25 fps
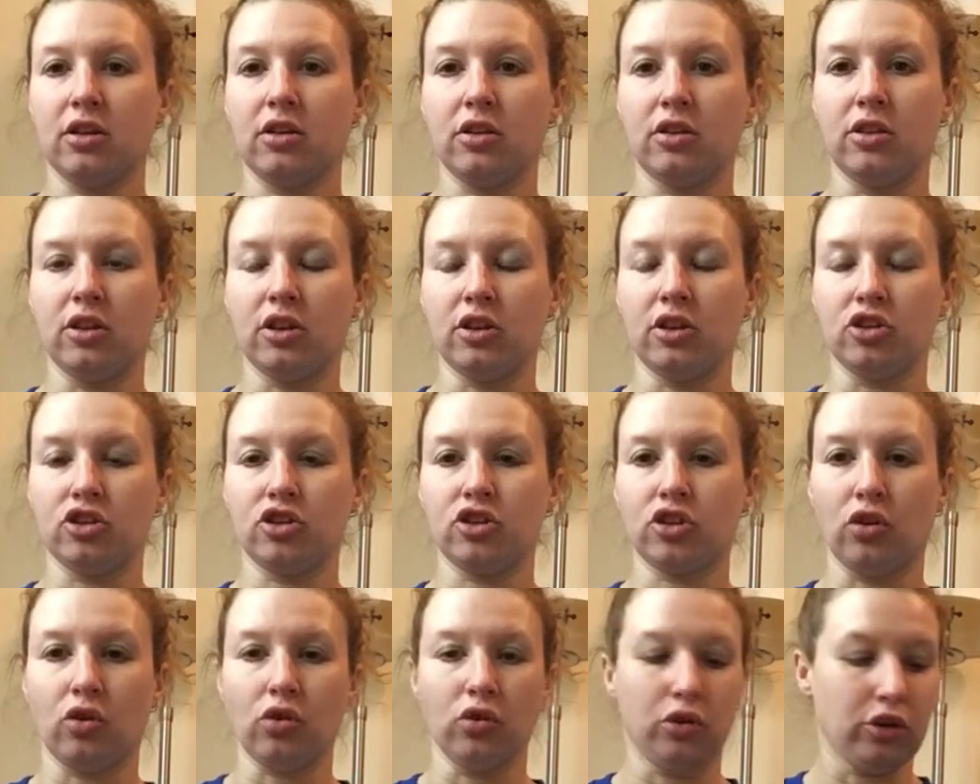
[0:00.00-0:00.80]
the
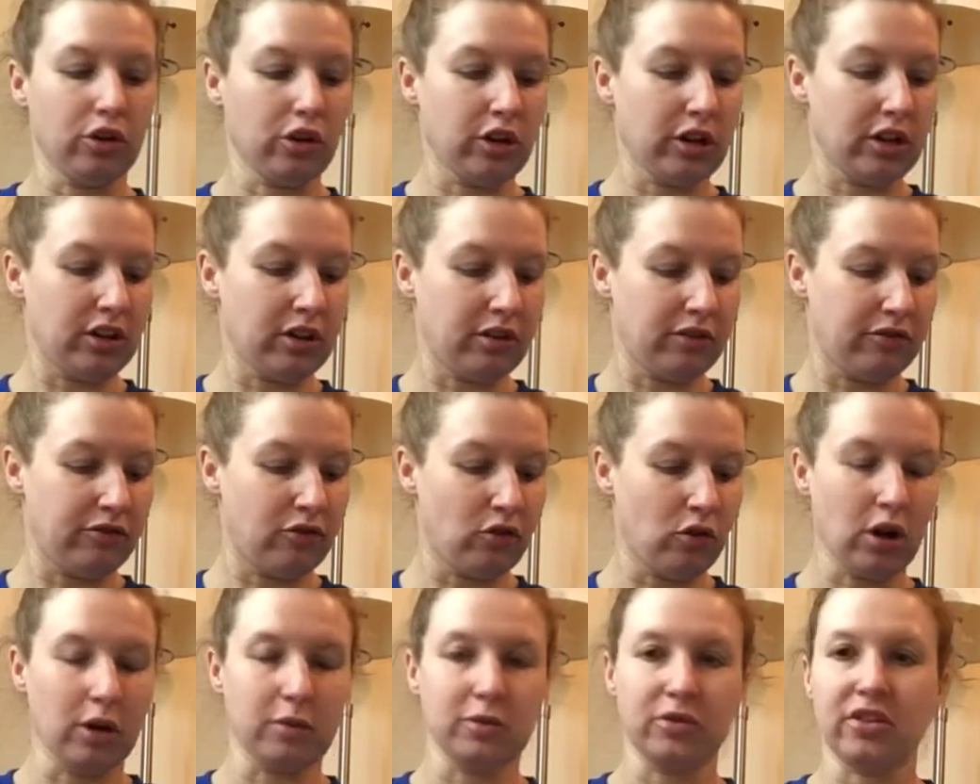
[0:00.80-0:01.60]
shoulder and the
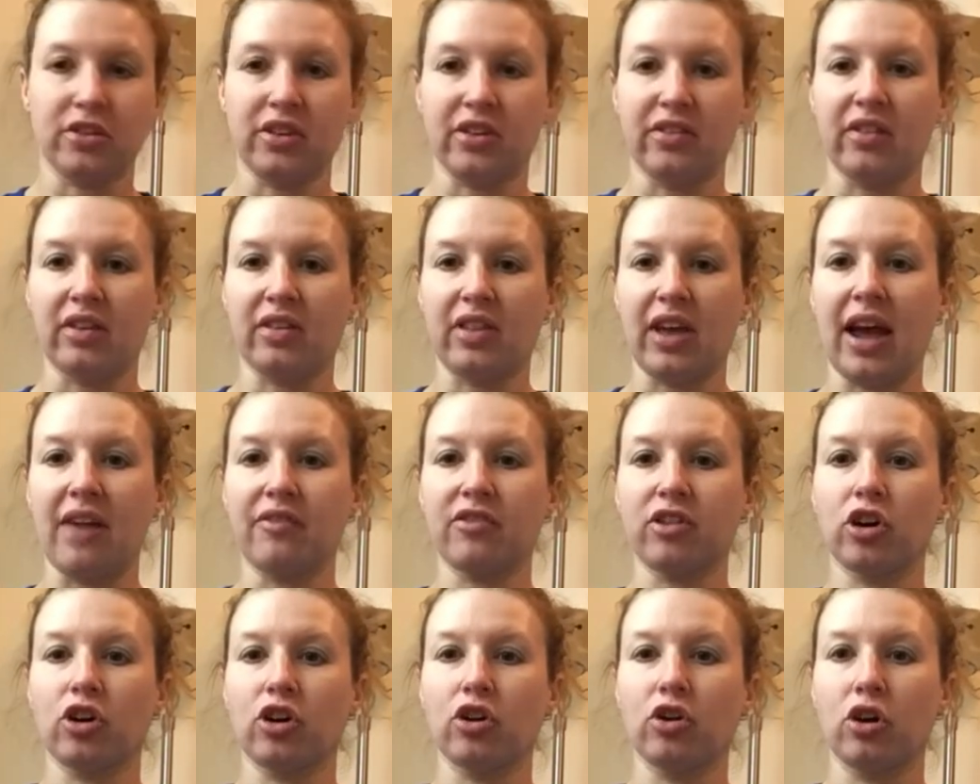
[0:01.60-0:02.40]
forearm, so they have
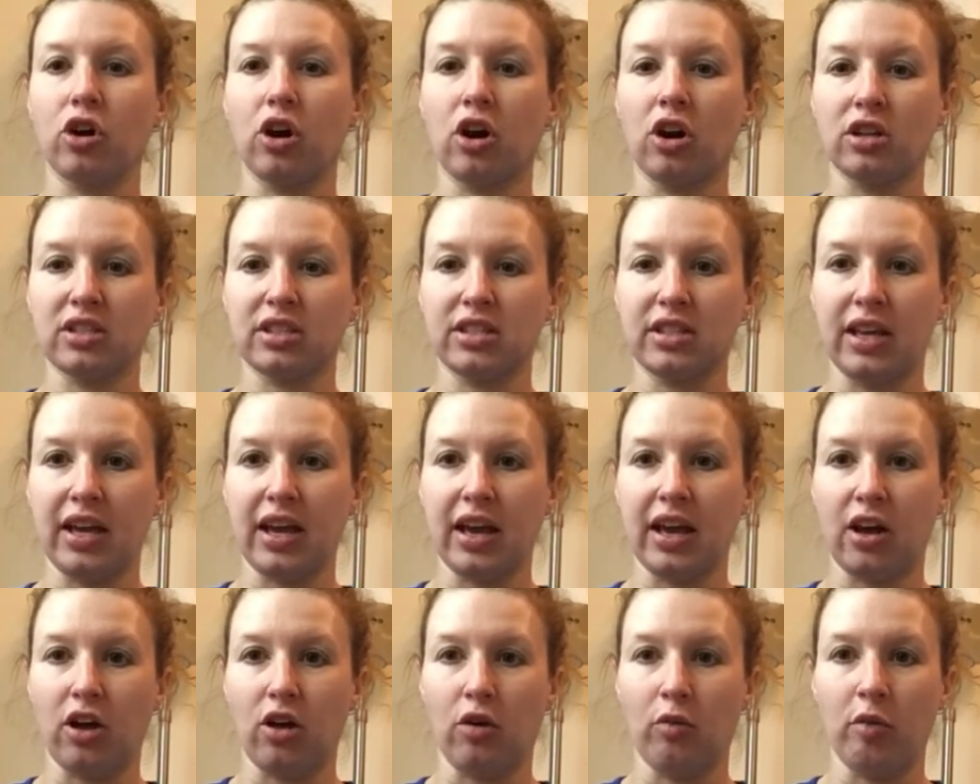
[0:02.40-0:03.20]
to cross the
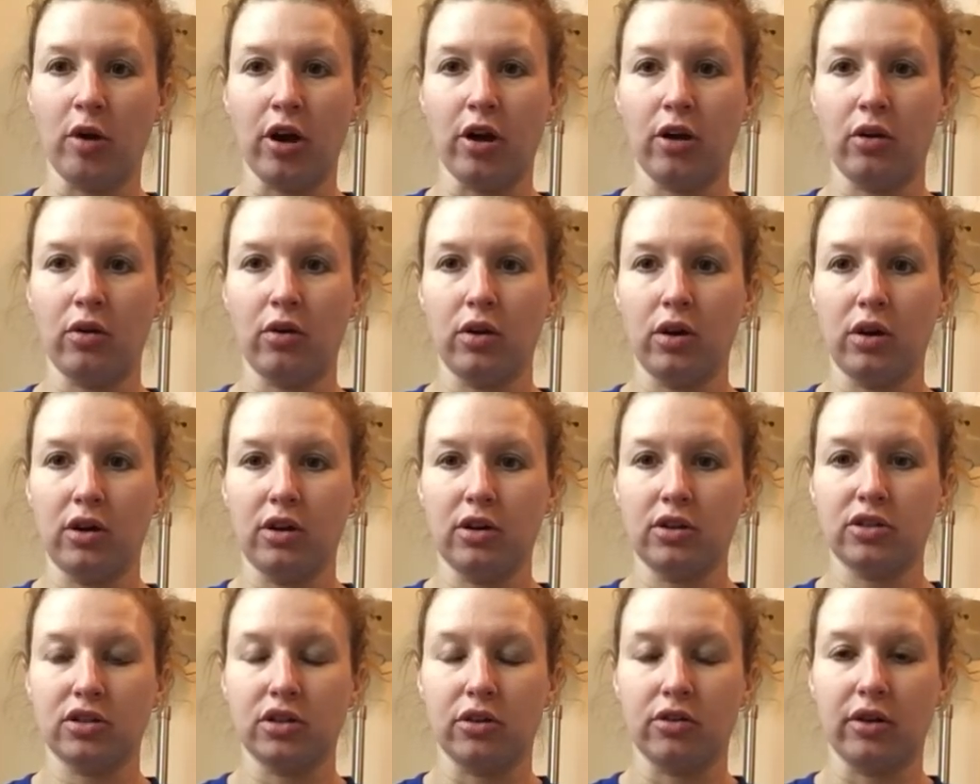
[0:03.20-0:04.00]
elbow.
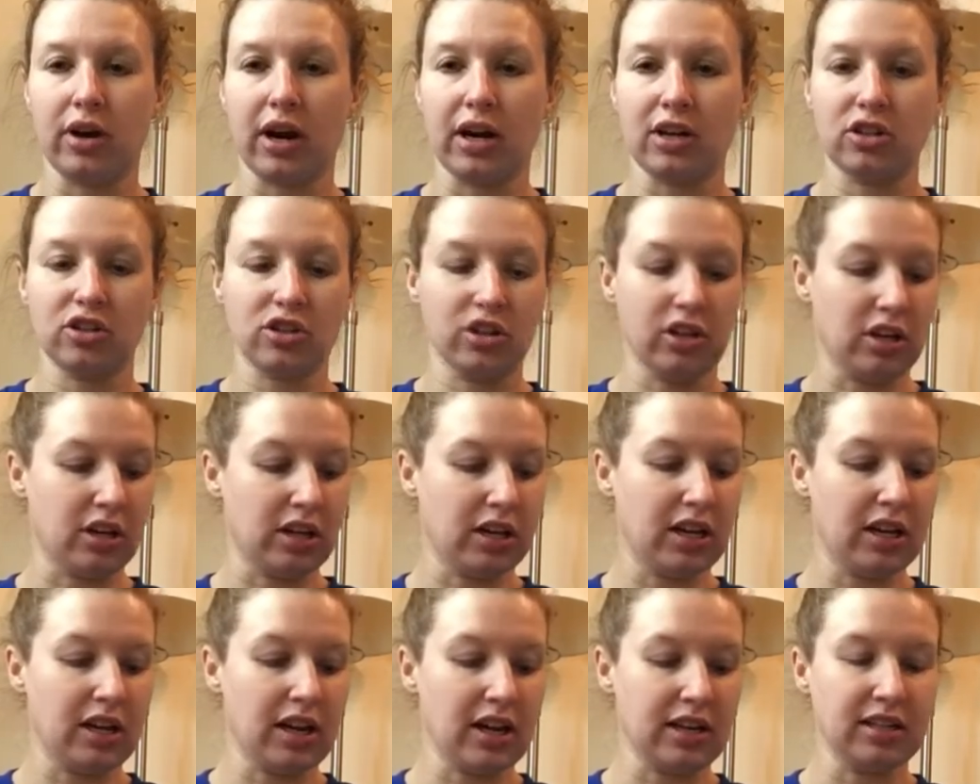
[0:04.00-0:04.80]
So they're actually going to
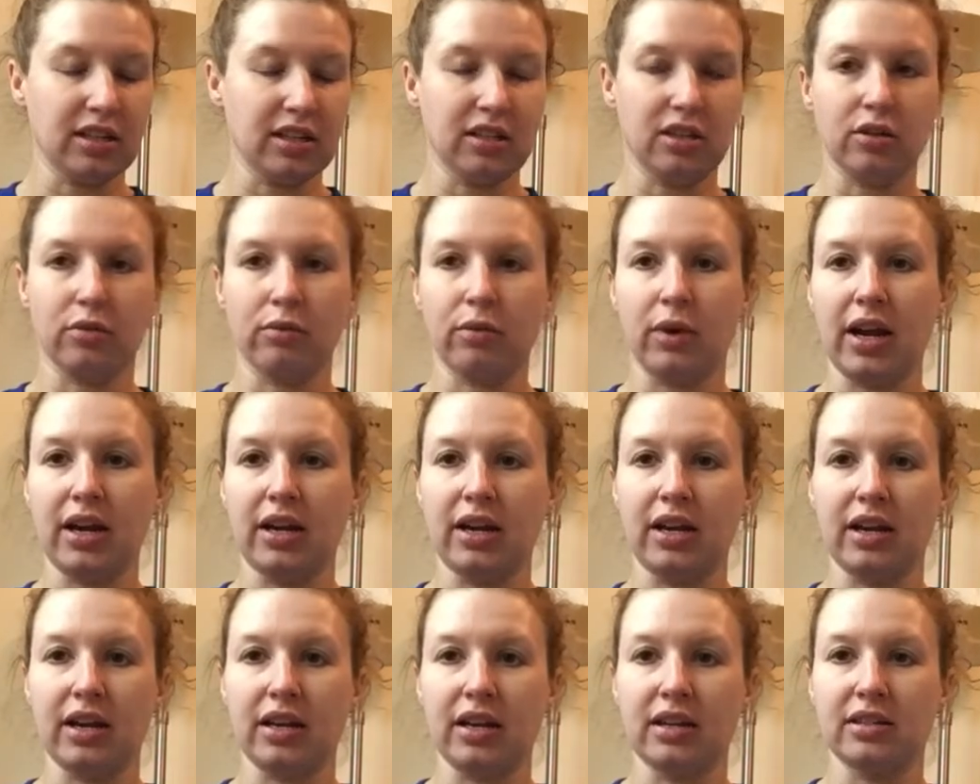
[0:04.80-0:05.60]
connect at the
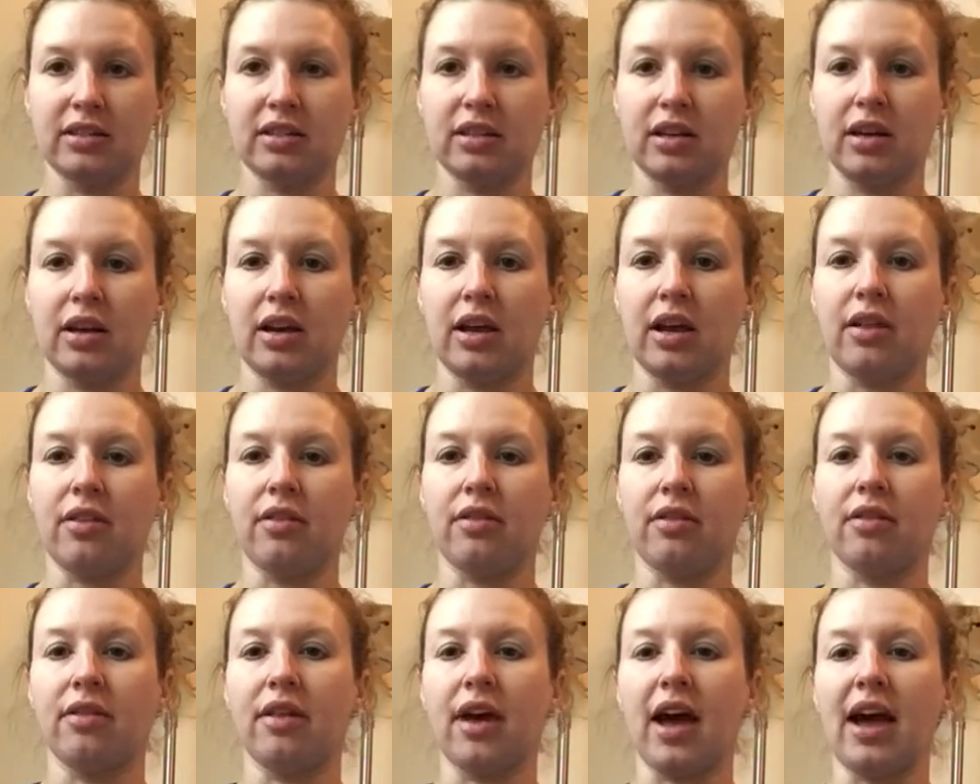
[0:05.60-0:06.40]
radius, and
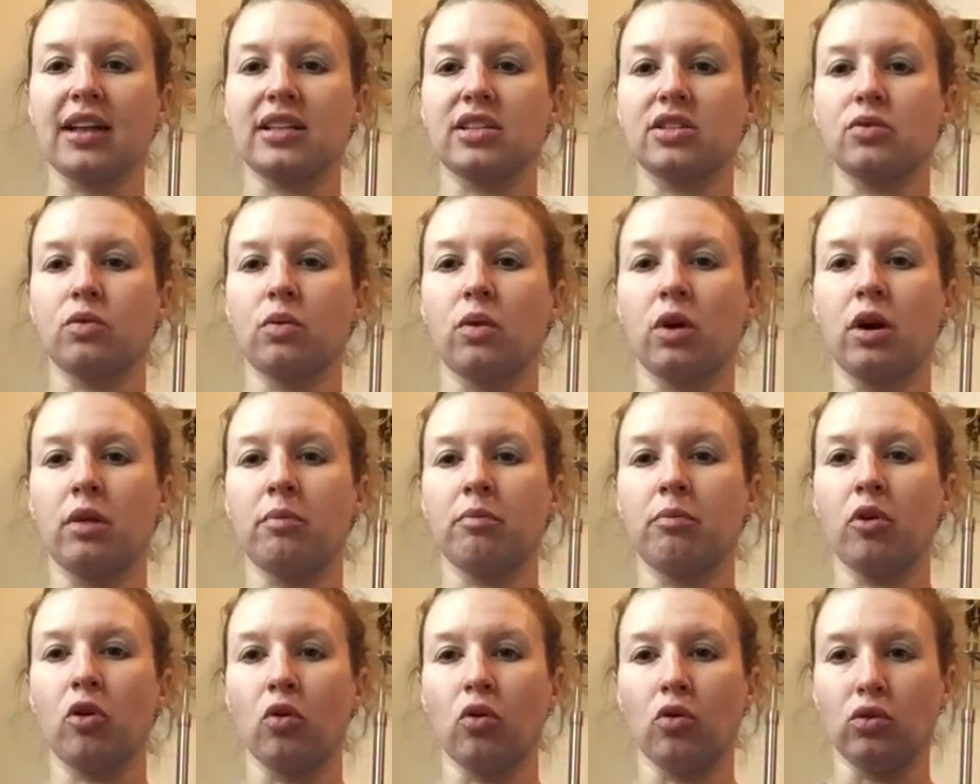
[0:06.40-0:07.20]
that's what
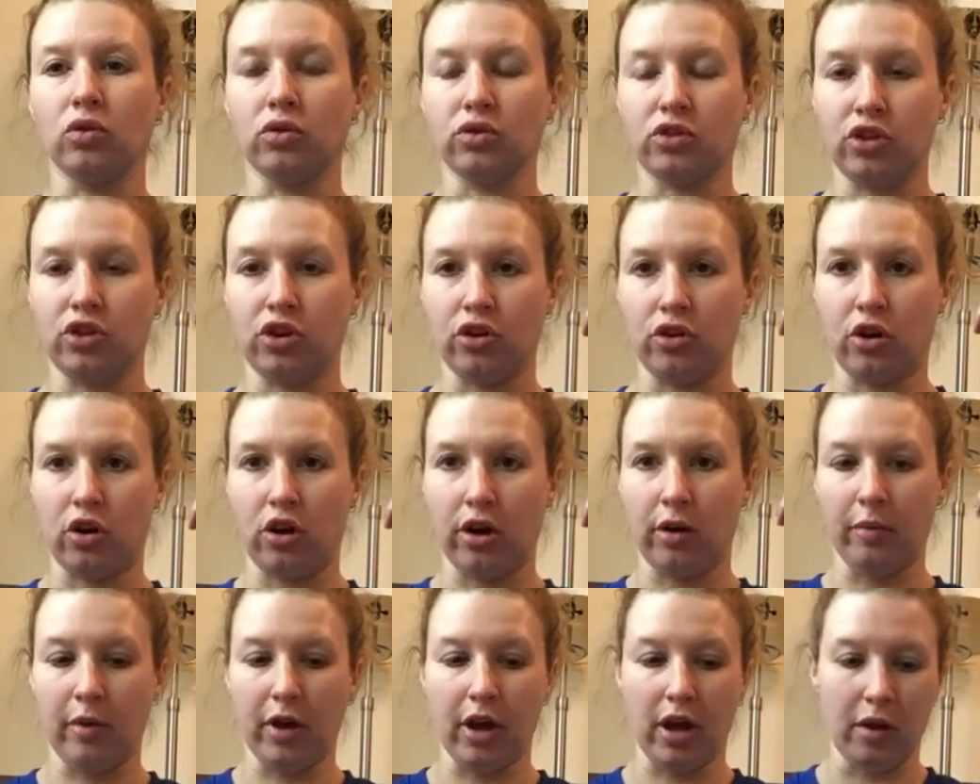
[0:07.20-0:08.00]
pulls your
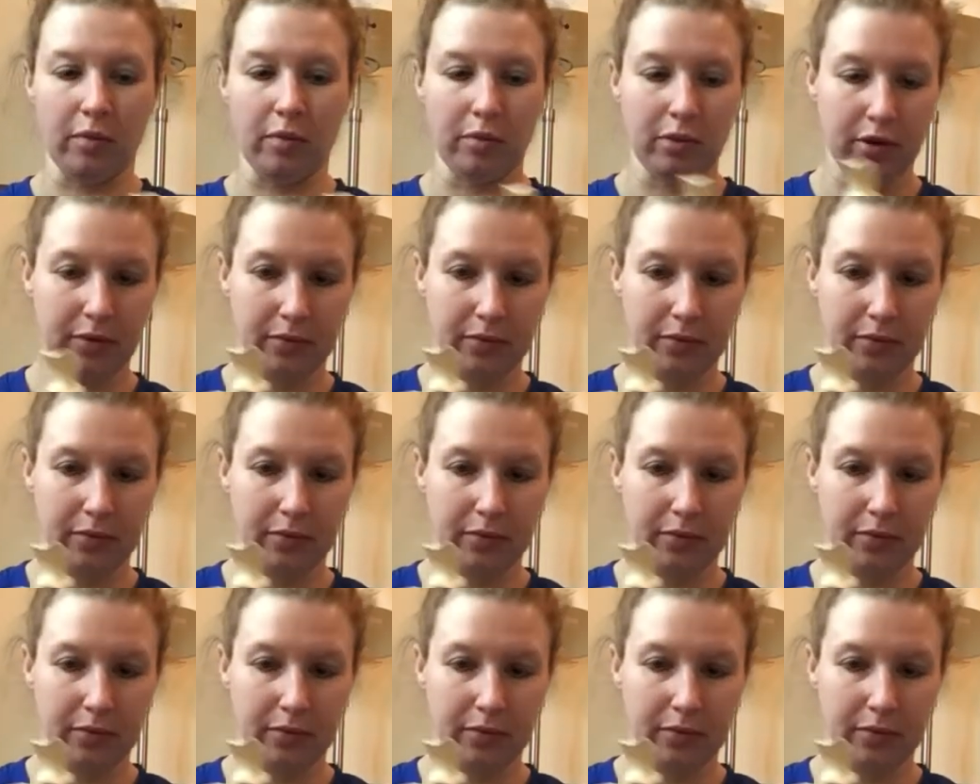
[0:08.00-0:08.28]
arm up.